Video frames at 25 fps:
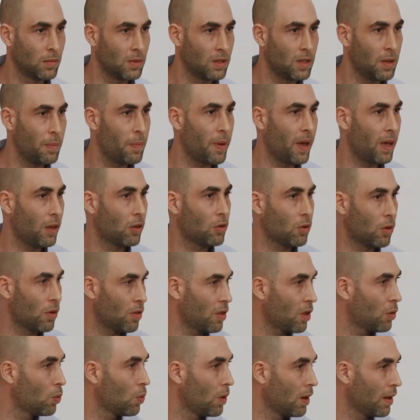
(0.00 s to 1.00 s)
debater
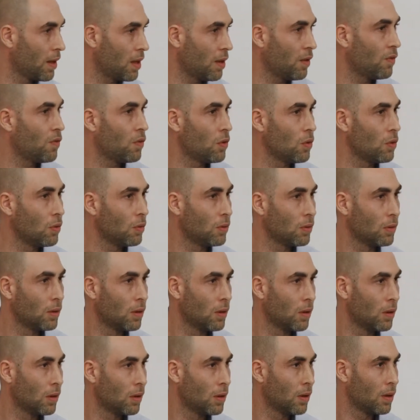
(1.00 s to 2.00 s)
that will give you
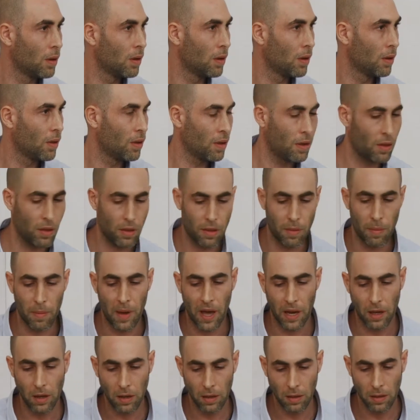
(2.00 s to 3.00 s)
the
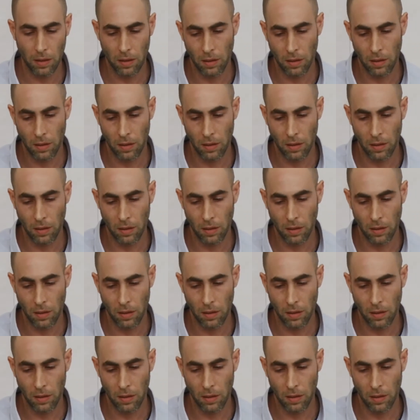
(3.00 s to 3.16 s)
money.